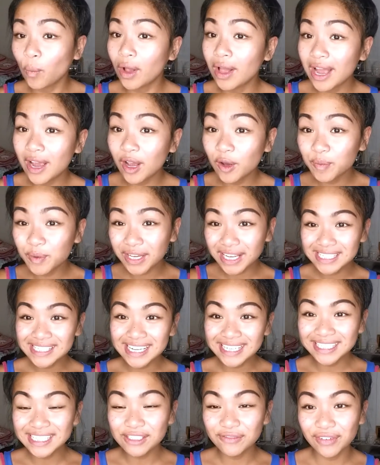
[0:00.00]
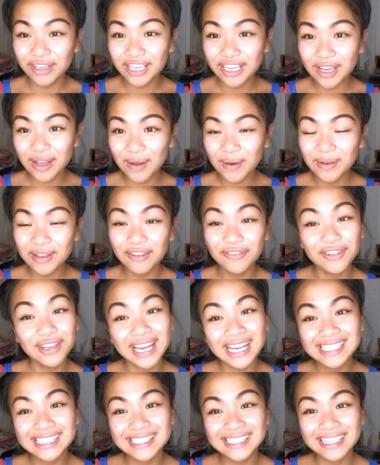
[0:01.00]
Well, I hope you guys liked this video. If you
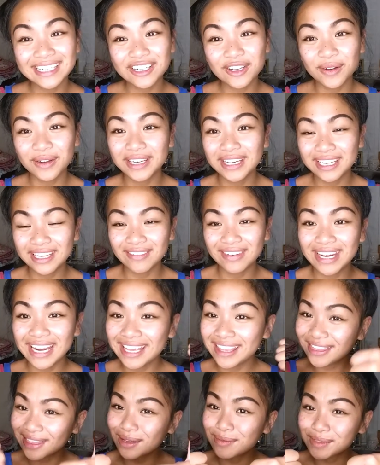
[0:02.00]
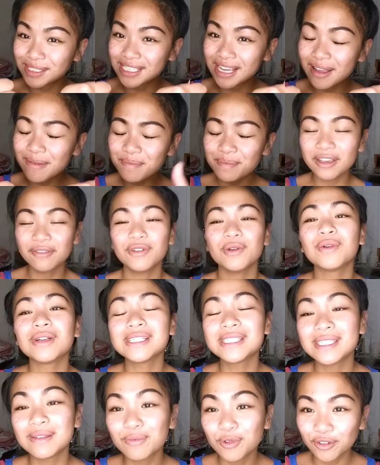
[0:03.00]
guys did, go ahead and give it a thumbs up. If you want
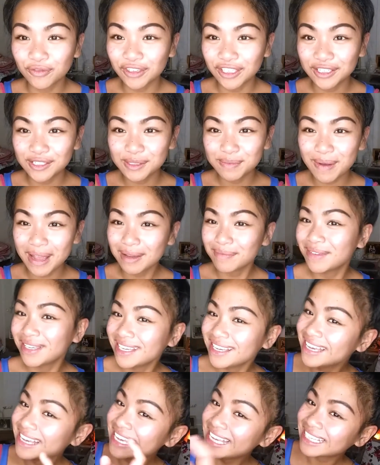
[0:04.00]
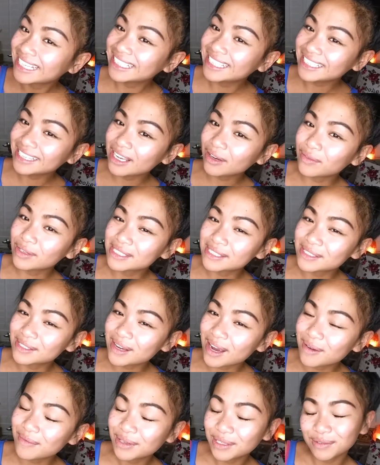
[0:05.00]
to see more videos by me, click that red
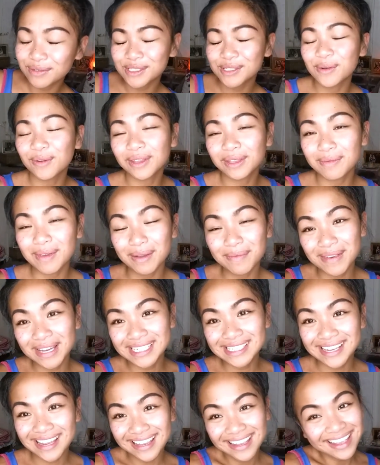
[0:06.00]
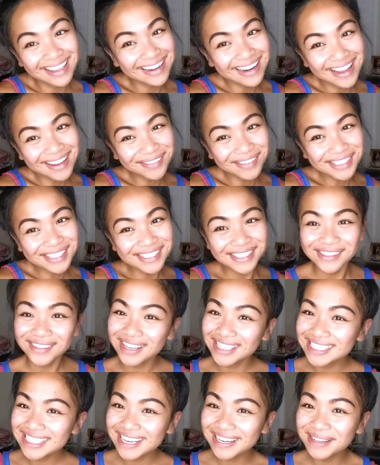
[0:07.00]
subscribe button. It would totally make my day. And I will see you
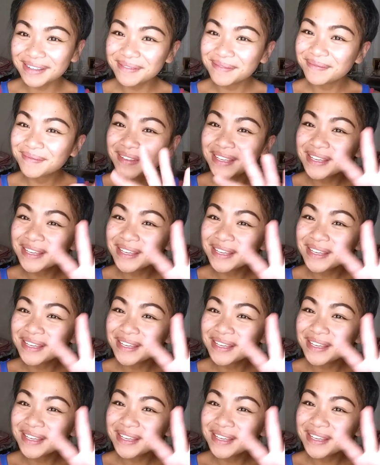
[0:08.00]
guys later.